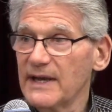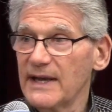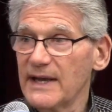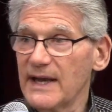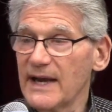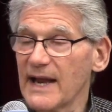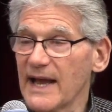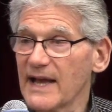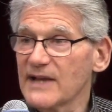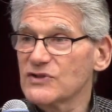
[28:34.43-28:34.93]

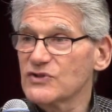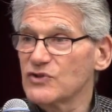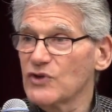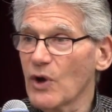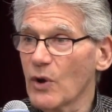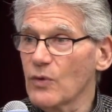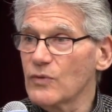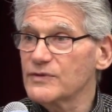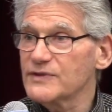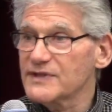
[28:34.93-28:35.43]
It has
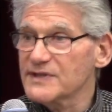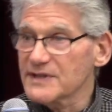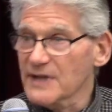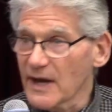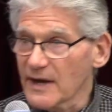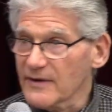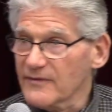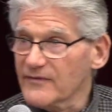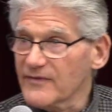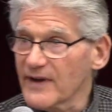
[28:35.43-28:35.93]
no
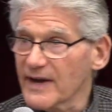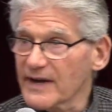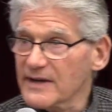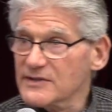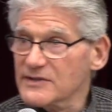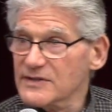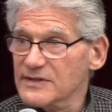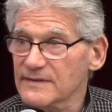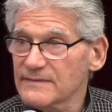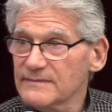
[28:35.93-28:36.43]
side
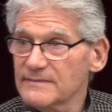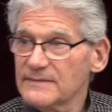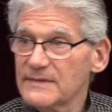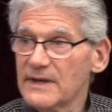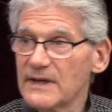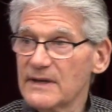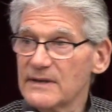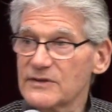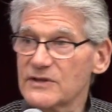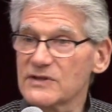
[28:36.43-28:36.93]
effects,
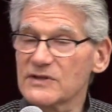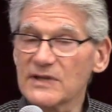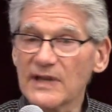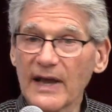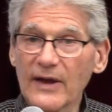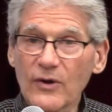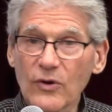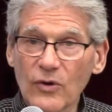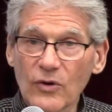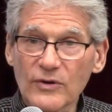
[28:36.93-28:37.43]
just
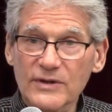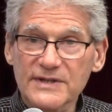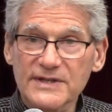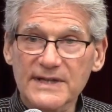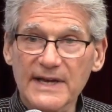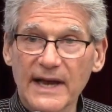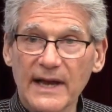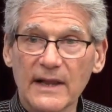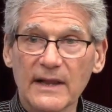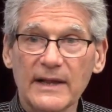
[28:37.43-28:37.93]
like
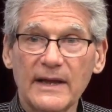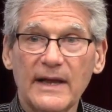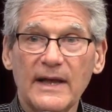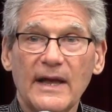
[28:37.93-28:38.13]
Oracel.